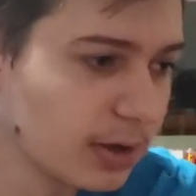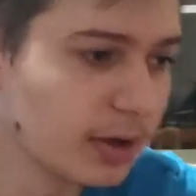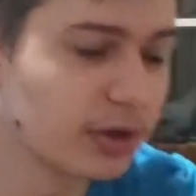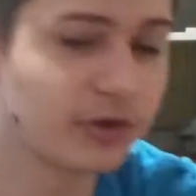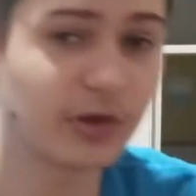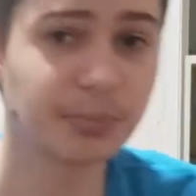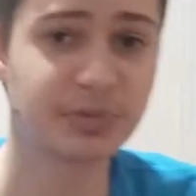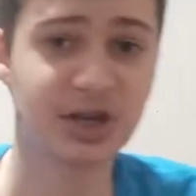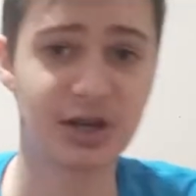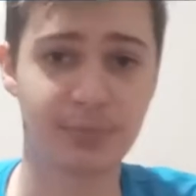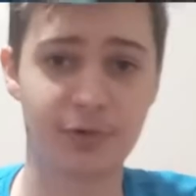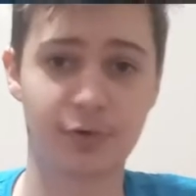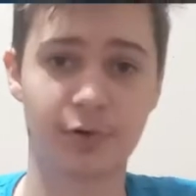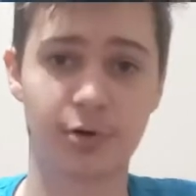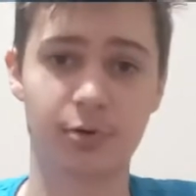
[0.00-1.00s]
Some
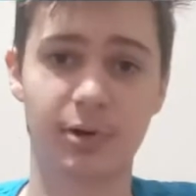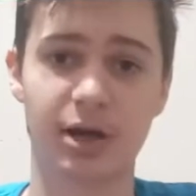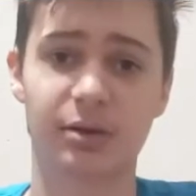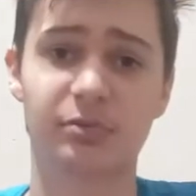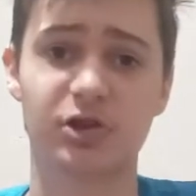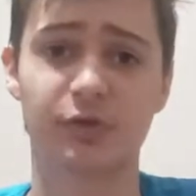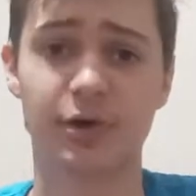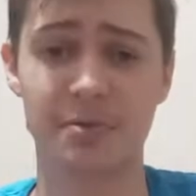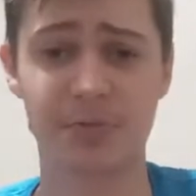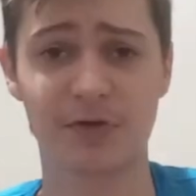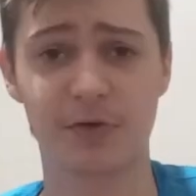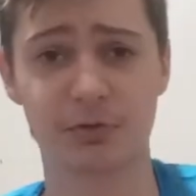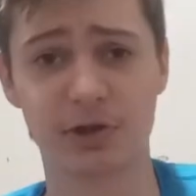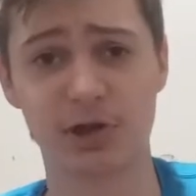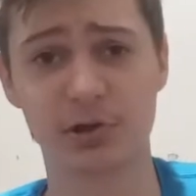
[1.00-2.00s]
tips real quick, right
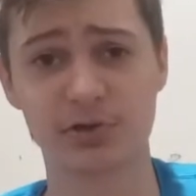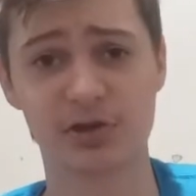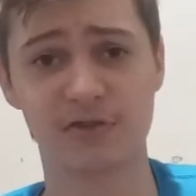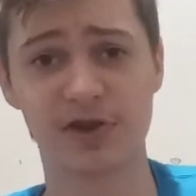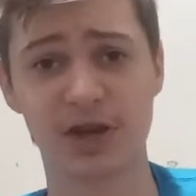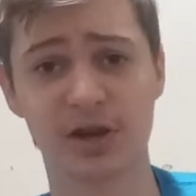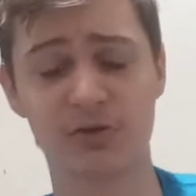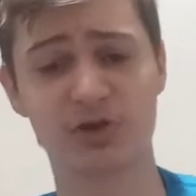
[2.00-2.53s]
before we close the video.